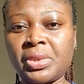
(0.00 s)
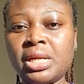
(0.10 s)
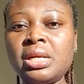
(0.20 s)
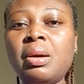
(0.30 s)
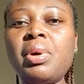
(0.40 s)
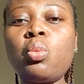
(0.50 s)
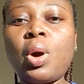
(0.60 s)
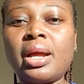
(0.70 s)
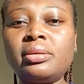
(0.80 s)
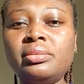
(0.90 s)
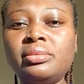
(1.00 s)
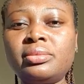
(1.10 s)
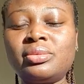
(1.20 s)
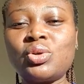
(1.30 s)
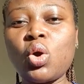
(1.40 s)
number one,
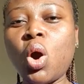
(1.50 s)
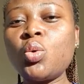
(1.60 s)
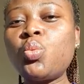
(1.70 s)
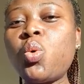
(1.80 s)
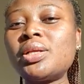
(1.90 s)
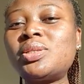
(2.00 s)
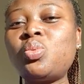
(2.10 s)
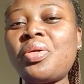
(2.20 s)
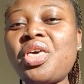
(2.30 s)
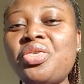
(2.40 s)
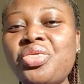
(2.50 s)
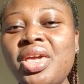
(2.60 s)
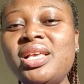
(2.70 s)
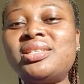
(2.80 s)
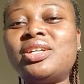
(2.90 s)
on what were the
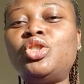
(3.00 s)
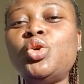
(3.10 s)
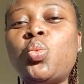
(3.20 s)
things that you